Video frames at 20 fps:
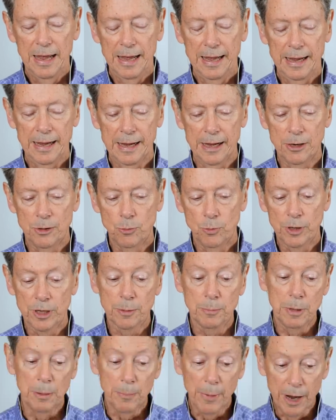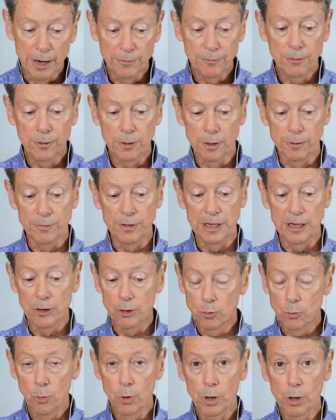And we can be mindful of the
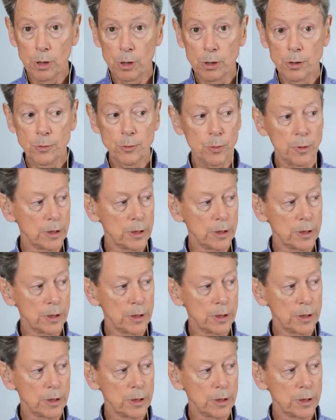inner world.